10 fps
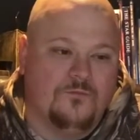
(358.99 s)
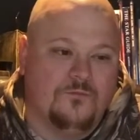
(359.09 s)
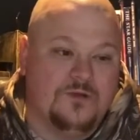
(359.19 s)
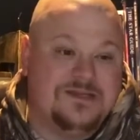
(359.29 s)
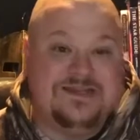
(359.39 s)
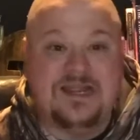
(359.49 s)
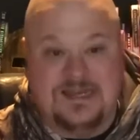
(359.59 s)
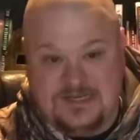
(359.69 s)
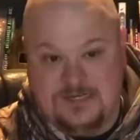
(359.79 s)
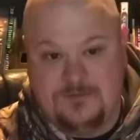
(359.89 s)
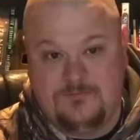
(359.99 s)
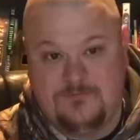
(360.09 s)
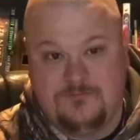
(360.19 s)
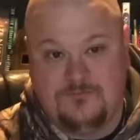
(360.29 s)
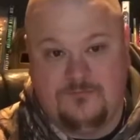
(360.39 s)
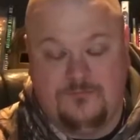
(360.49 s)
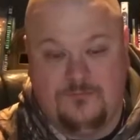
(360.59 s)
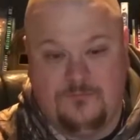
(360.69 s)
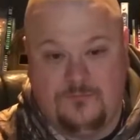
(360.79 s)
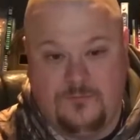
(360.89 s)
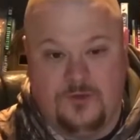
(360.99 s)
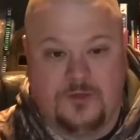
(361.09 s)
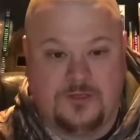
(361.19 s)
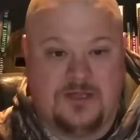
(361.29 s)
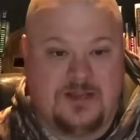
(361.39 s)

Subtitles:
did look like much.